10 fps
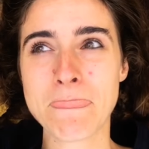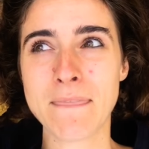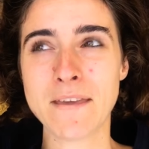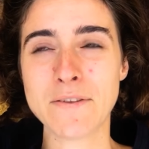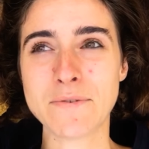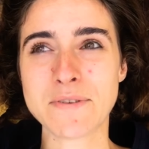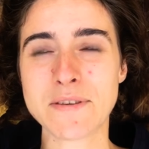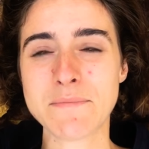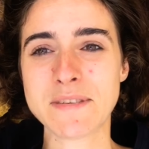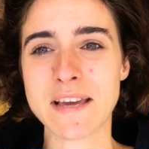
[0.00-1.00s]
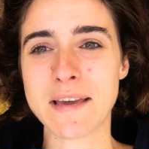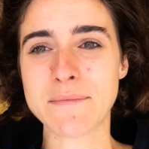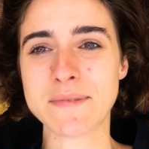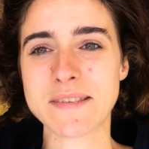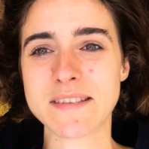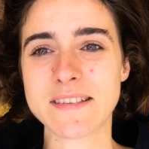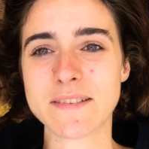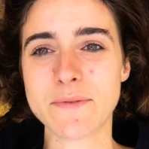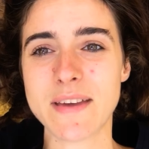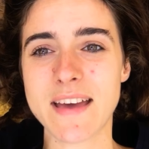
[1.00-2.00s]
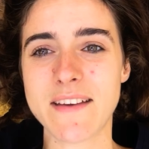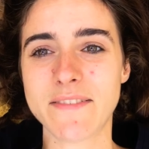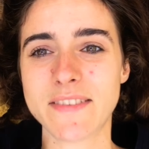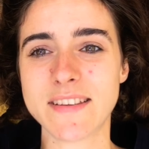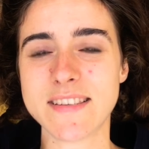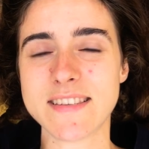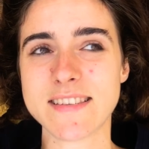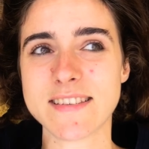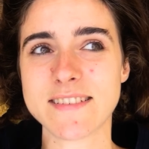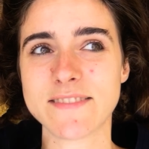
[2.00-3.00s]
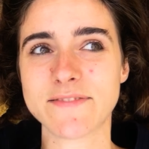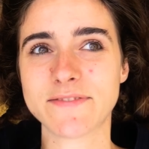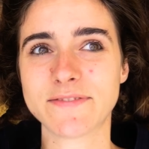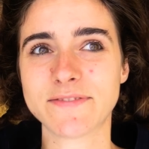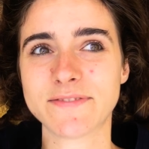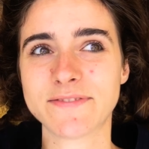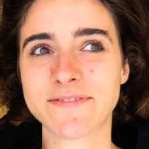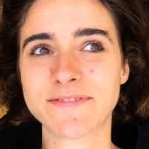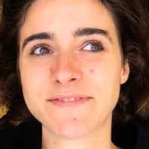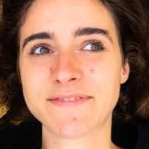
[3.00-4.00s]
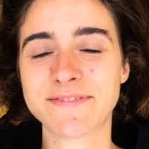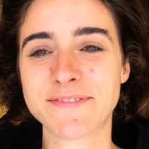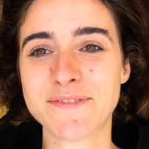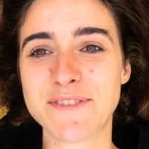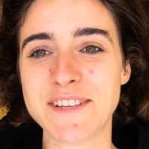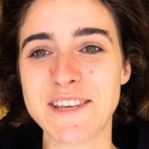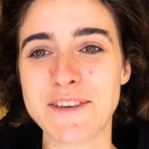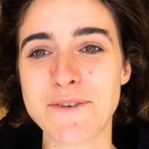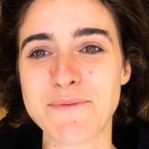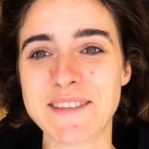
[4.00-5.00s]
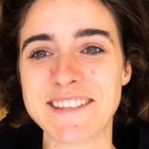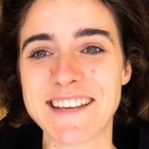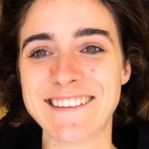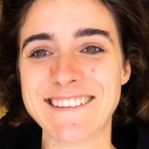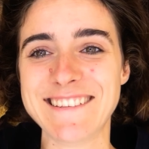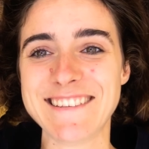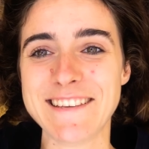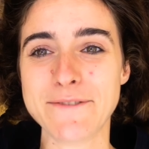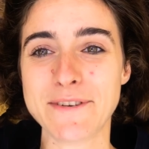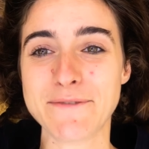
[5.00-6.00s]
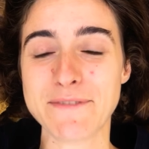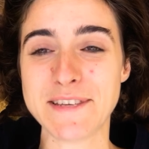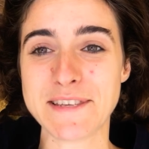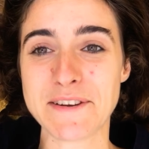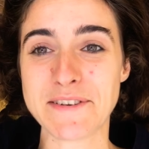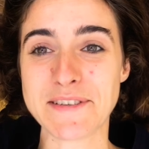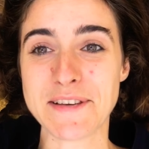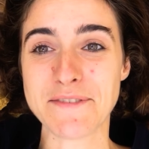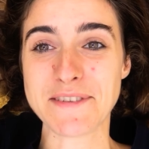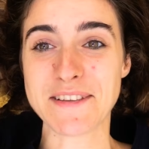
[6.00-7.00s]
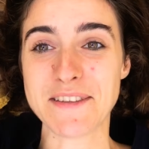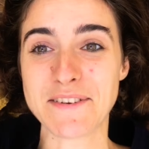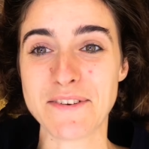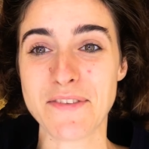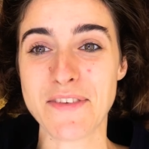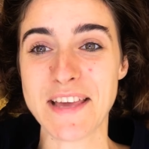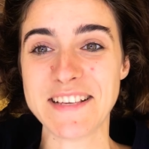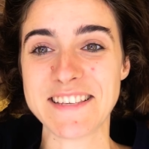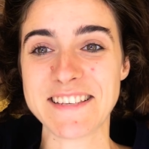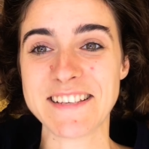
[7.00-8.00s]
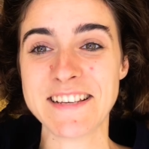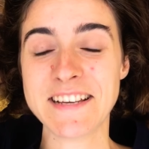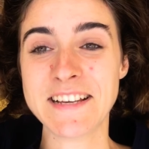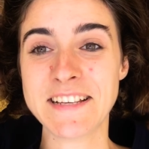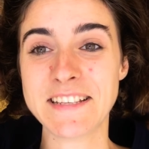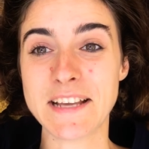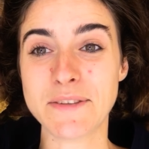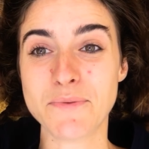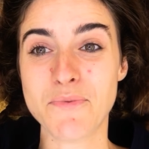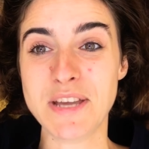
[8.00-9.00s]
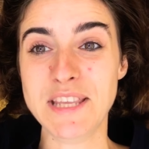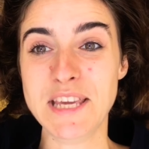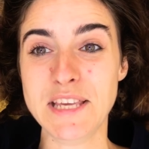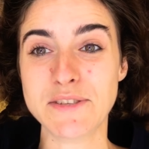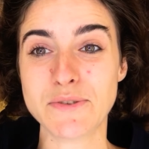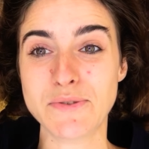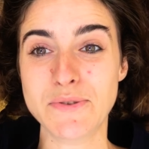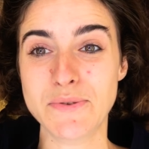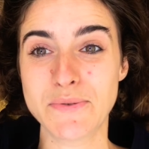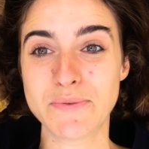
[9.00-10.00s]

You know, sometimes we have this funny human tendency to convince ourselves that there are things that we need to do.